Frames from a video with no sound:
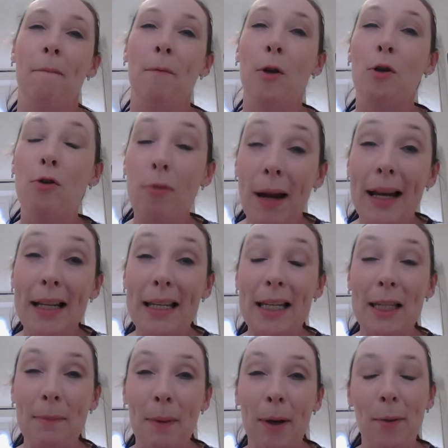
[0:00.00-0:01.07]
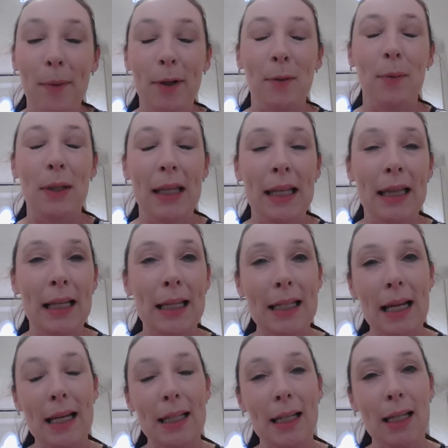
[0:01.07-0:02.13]
The greatest moment within this
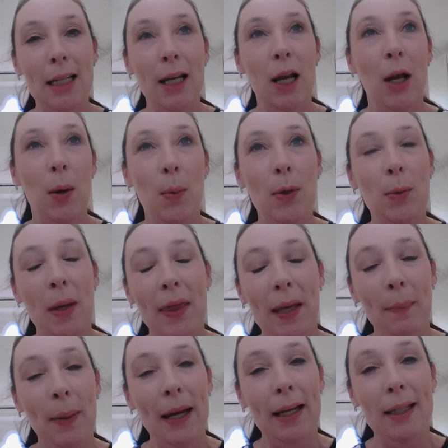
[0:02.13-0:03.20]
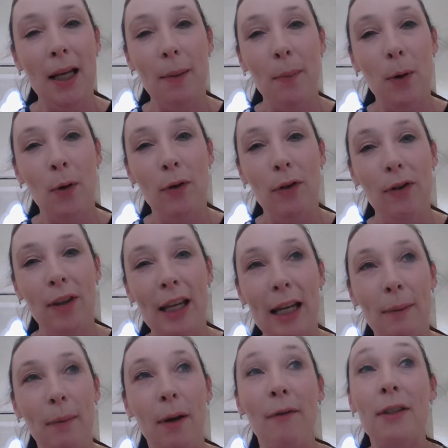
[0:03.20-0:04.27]
lesson was when they picked up on the
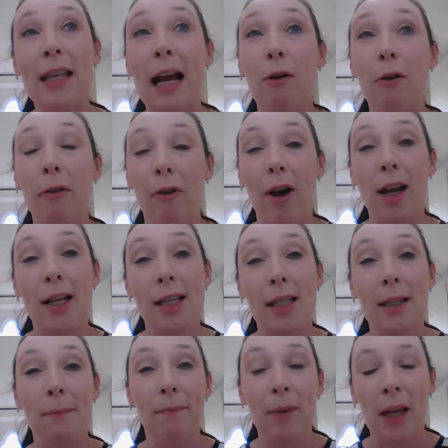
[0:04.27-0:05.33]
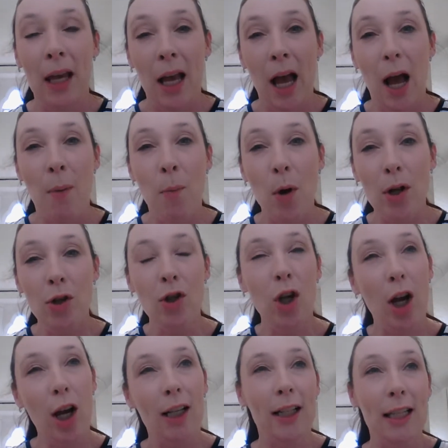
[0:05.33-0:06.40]
theme of sacrifice. And one
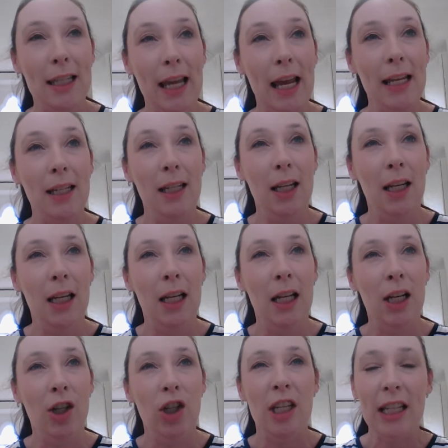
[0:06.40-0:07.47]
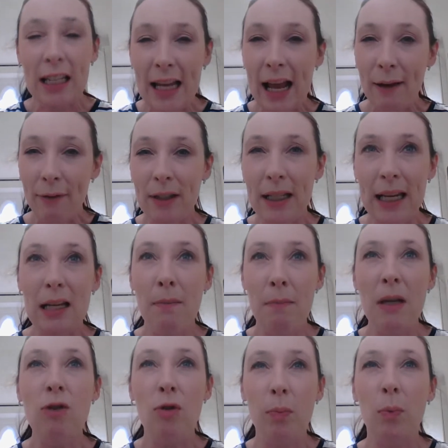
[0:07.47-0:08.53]
child said, she's going to to lead a
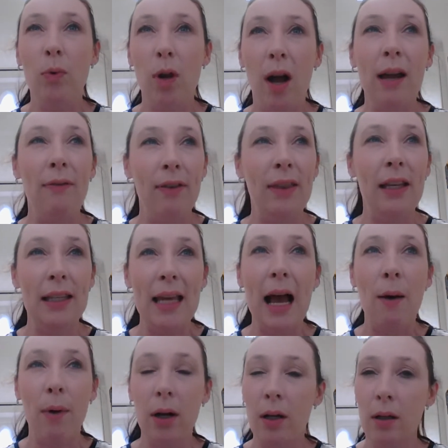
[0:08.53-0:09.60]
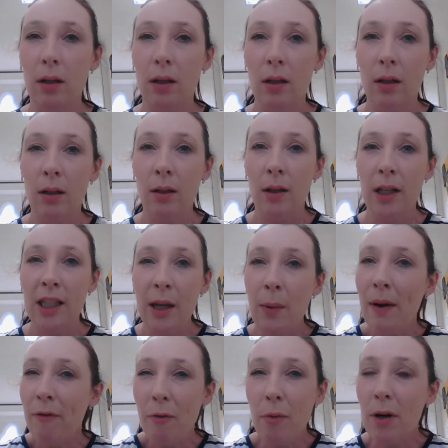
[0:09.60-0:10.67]
miserable life in the tower so
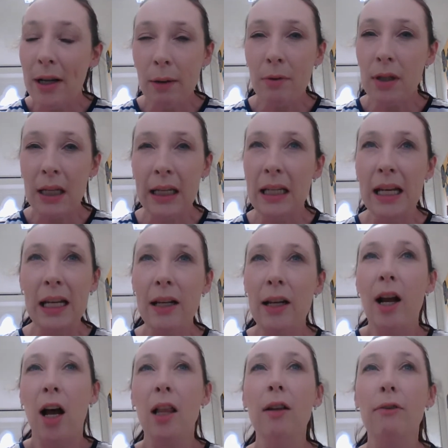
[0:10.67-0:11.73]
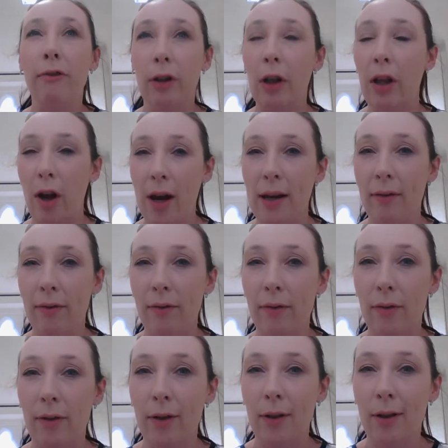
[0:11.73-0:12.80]
everyone else can lead a colourful
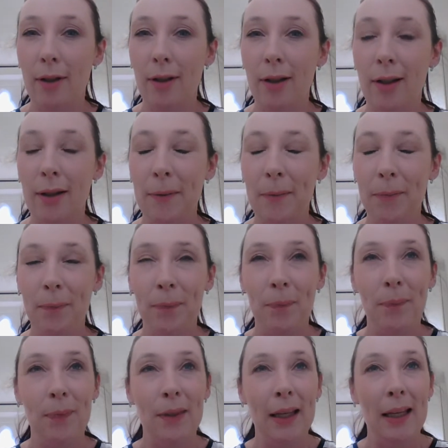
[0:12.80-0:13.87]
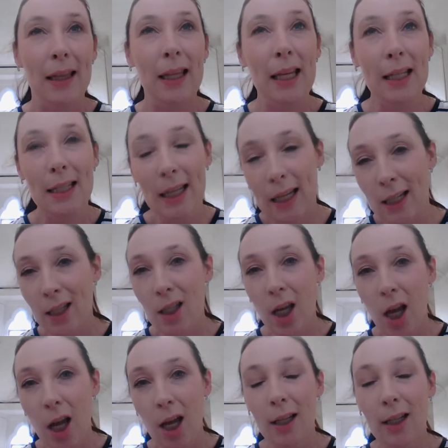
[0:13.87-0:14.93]
life. This in
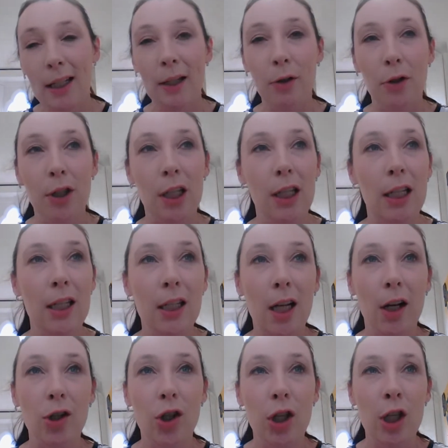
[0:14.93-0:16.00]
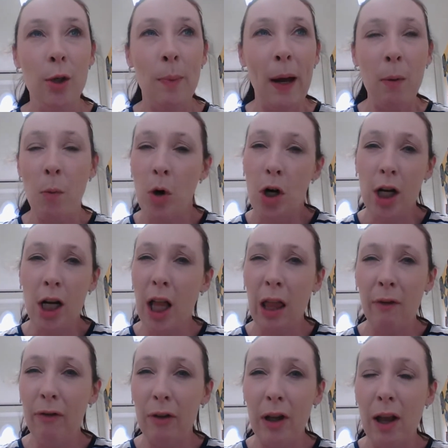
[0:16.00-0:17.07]
turn led on to discussions about what a
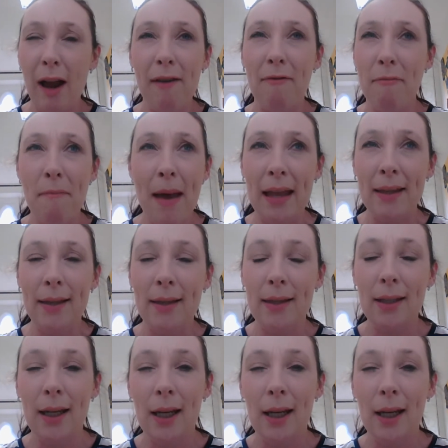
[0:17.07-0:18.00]
colourful life meant